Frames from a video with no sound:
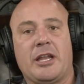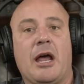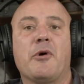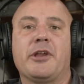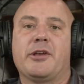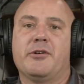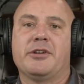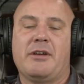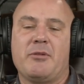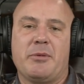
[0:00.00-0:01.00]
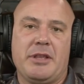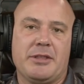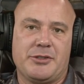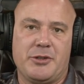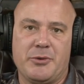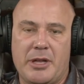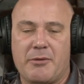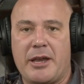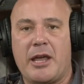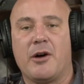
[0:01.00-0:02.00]
And I want to encourage everybody that's tuned in
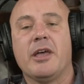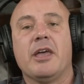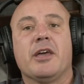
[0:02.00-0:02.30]
right now,